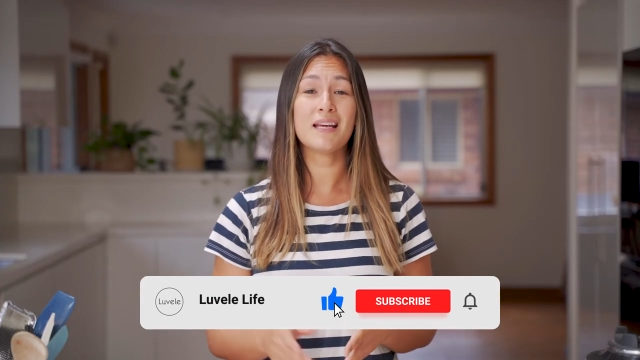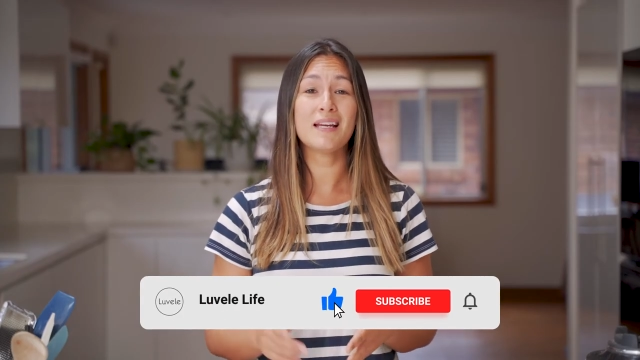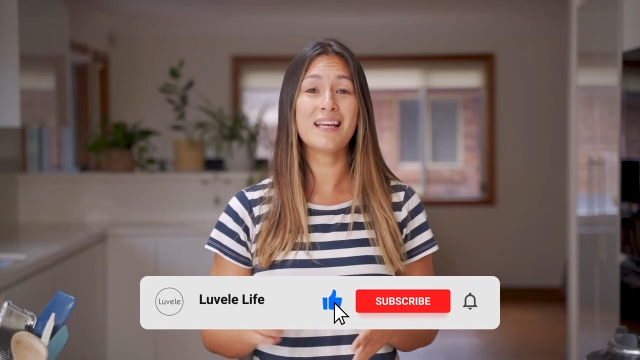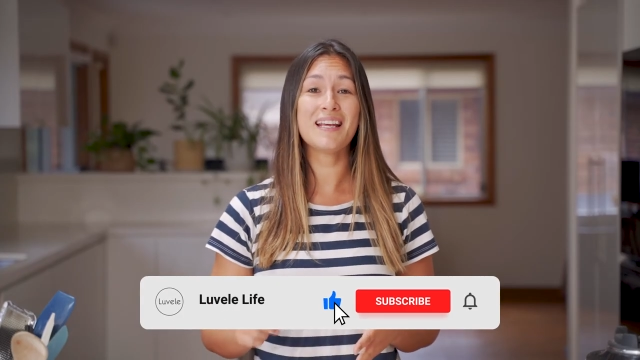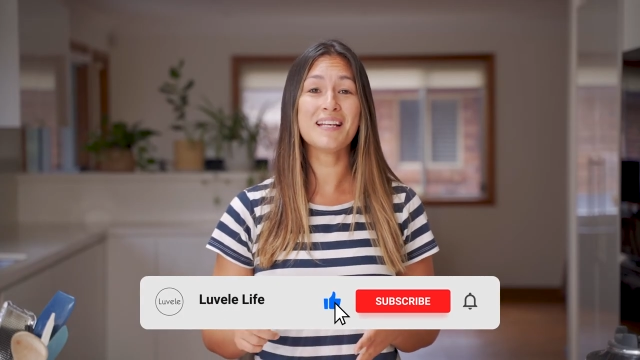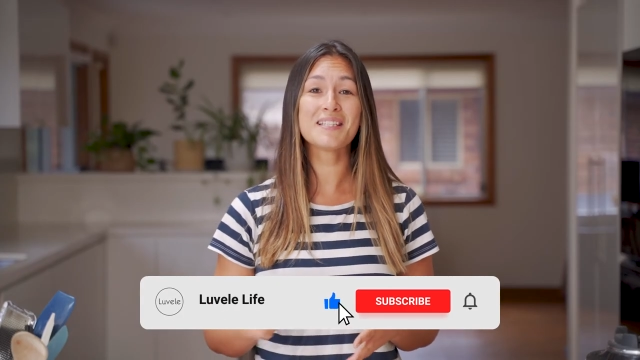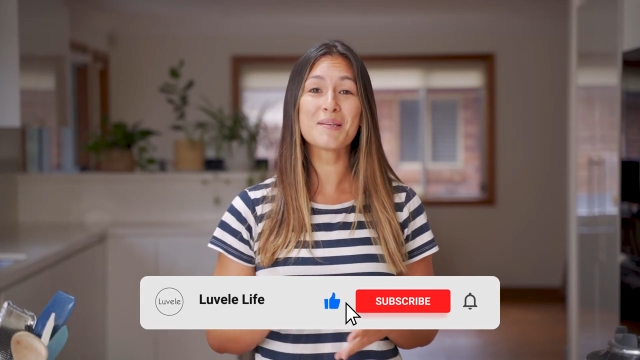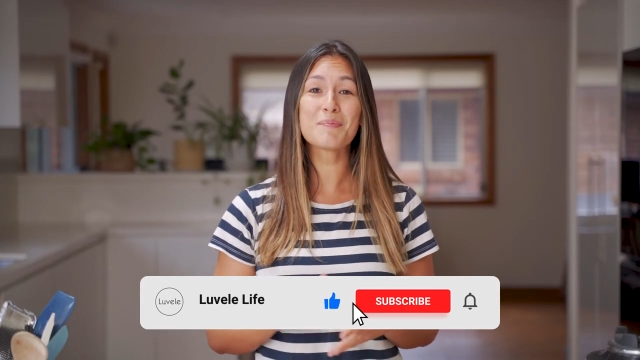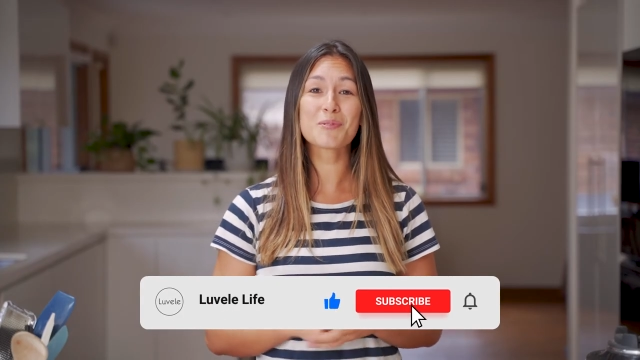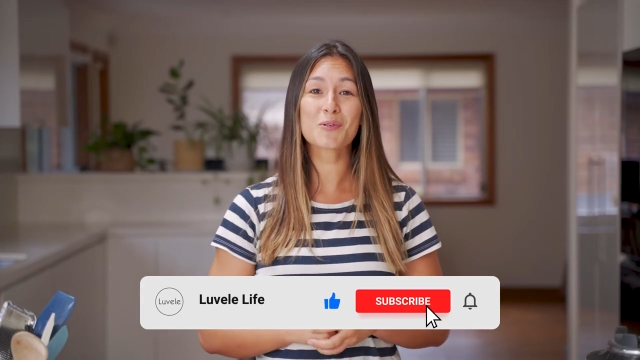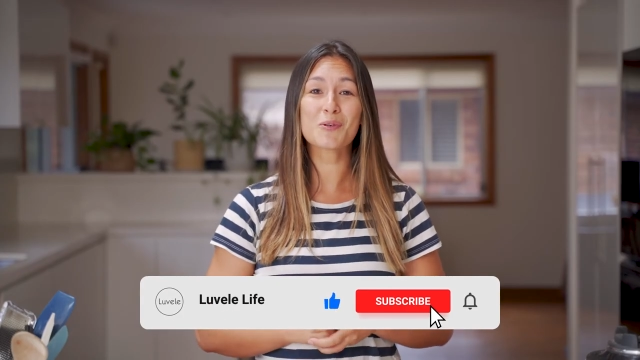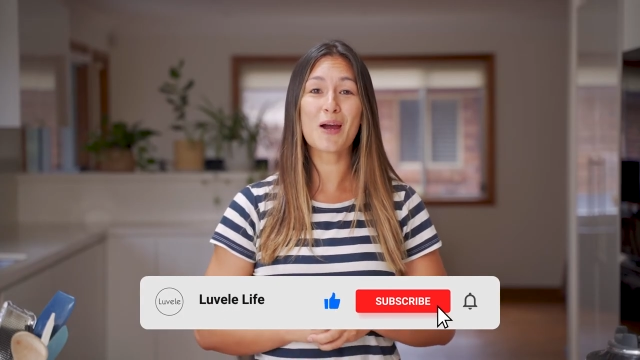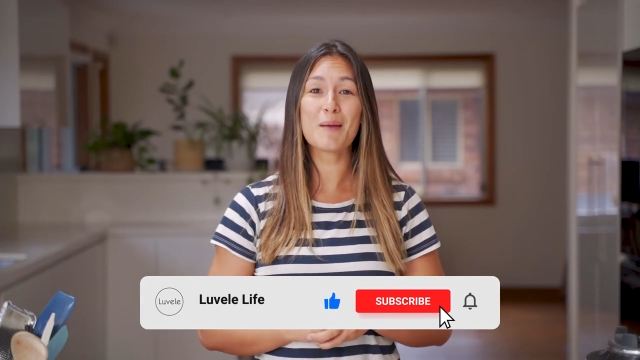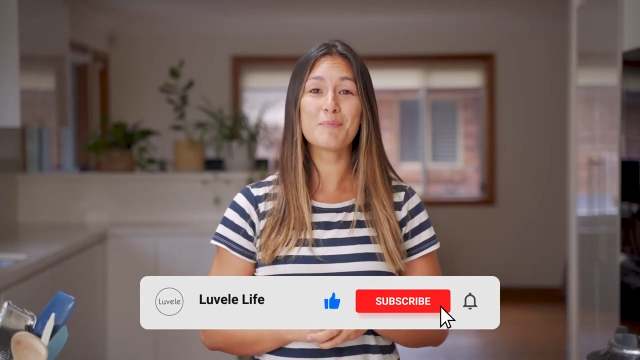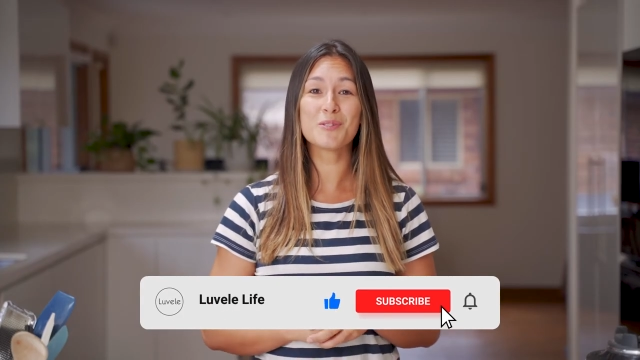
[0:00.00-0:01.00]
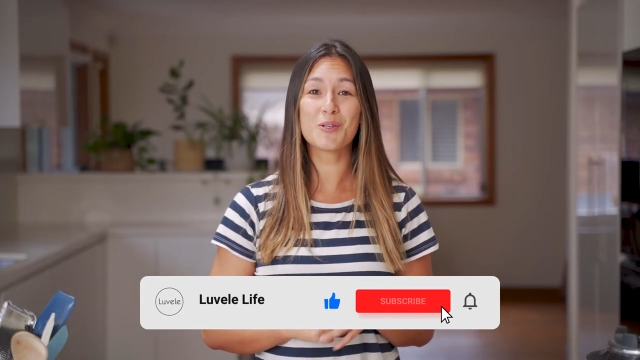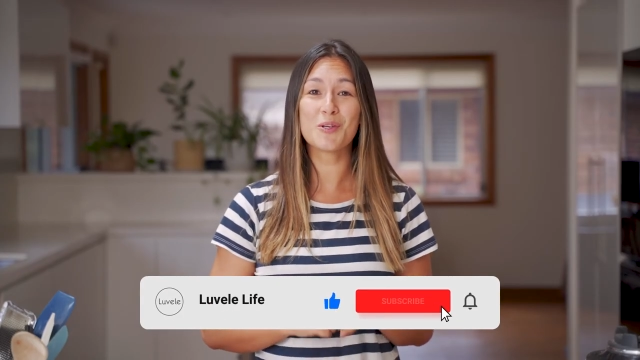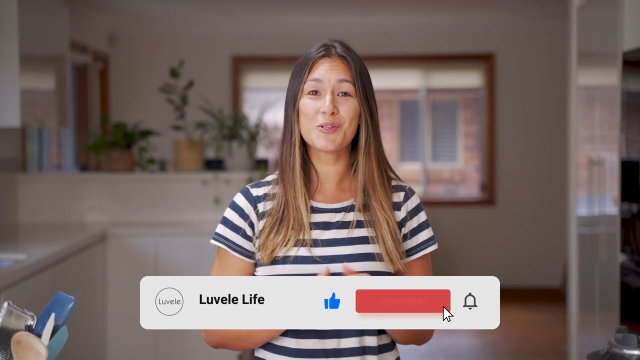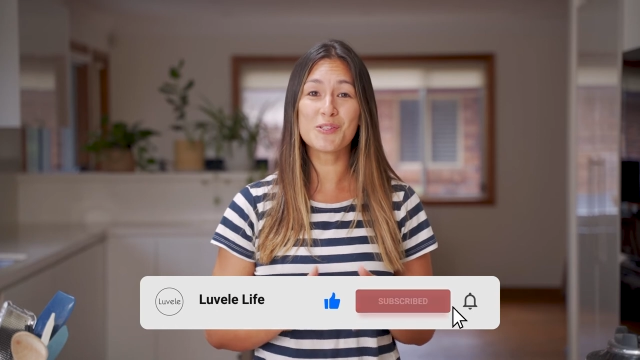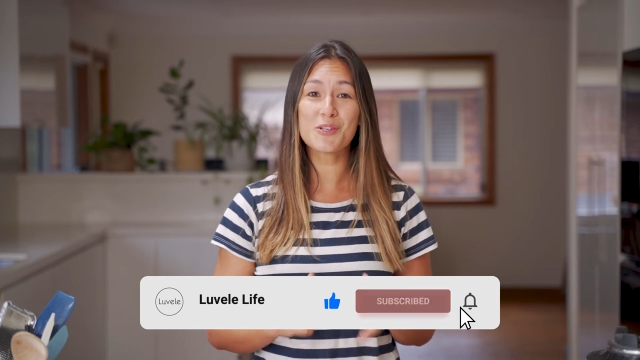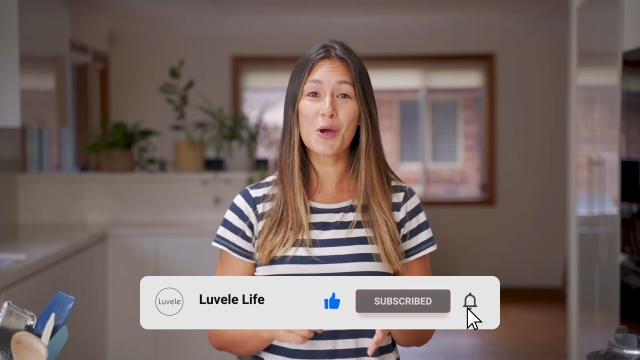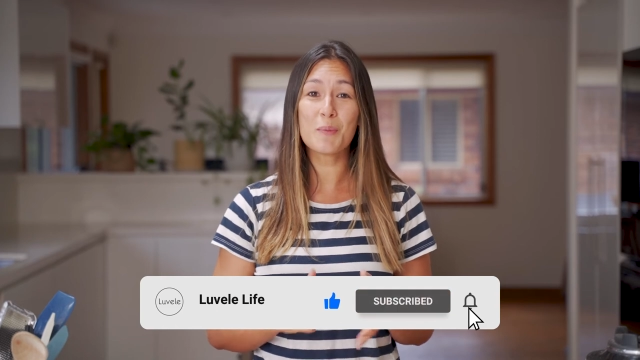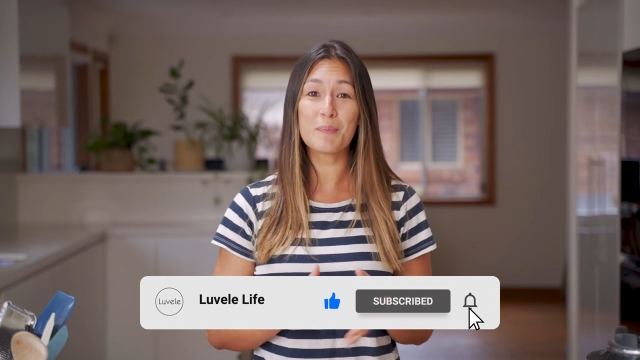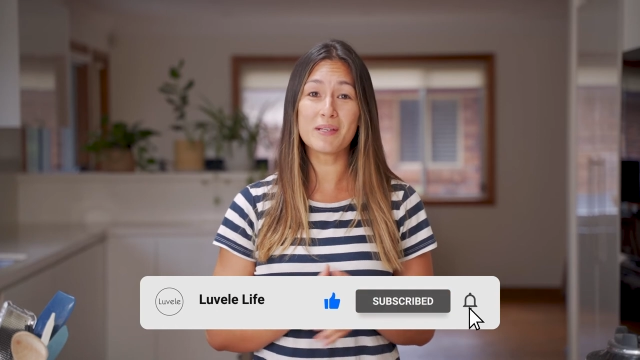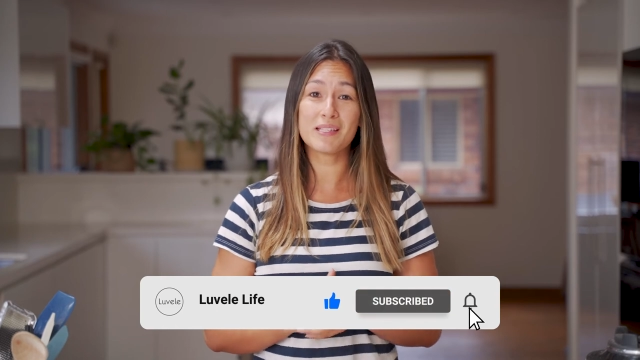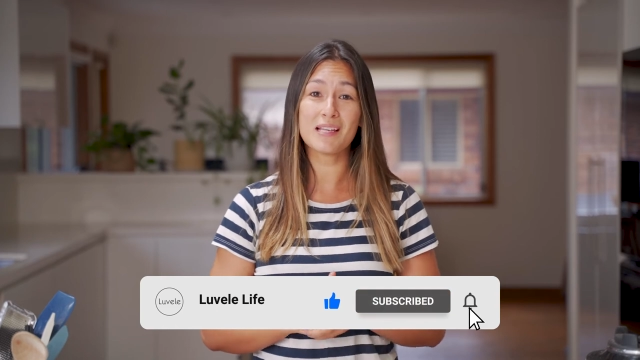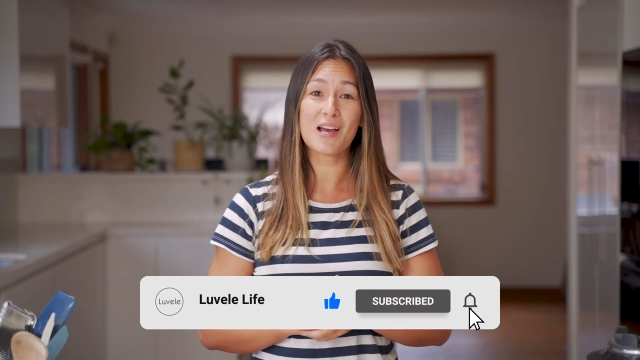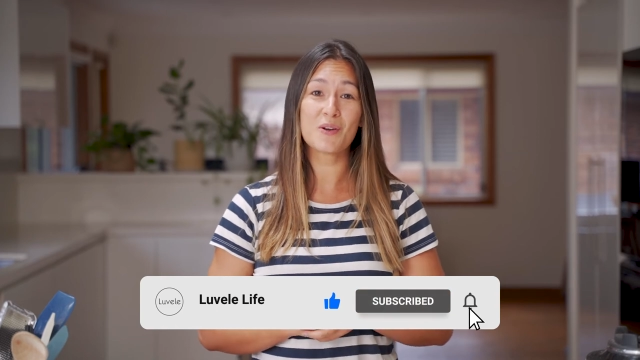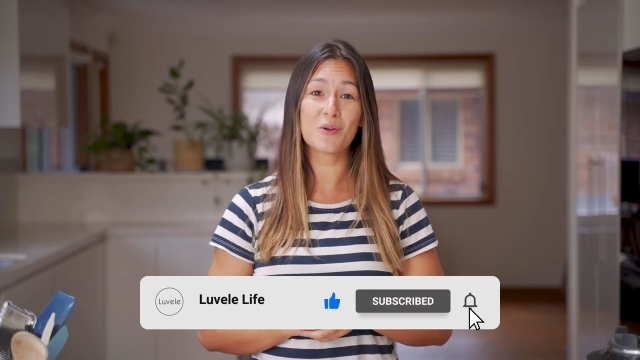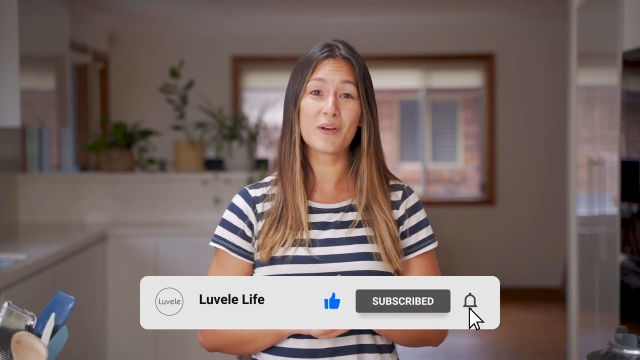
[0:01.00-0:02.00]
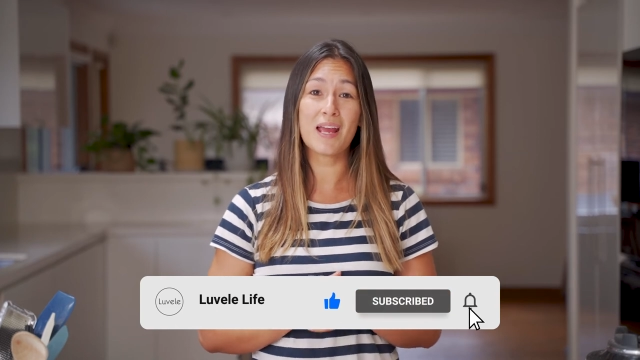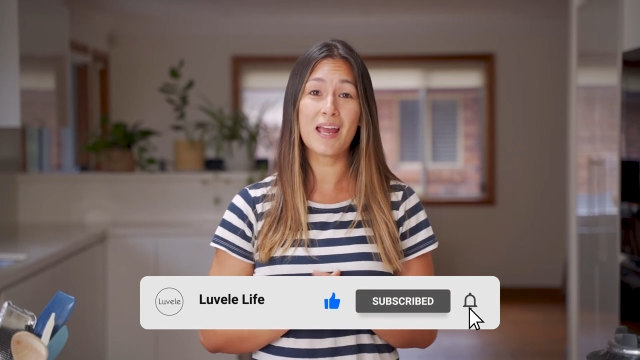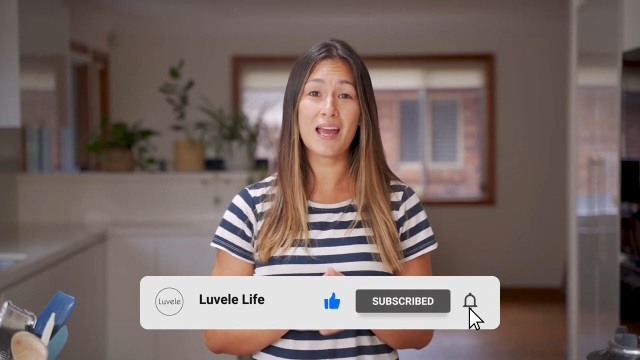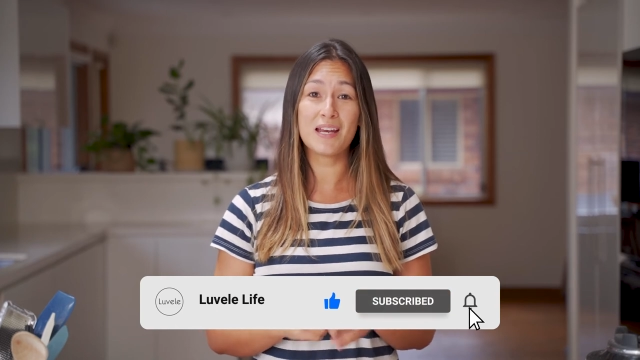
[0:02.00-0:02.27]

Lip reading: then hit subscribe so you don't miss out on